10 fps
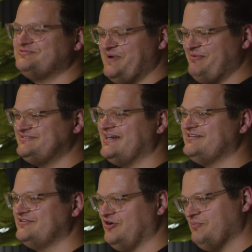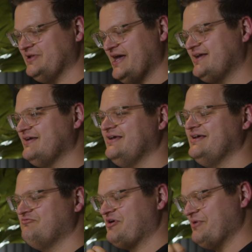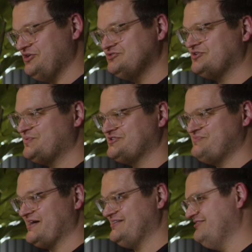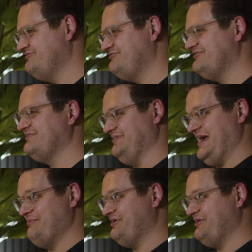like there's maybe technical, but like from a user perspective,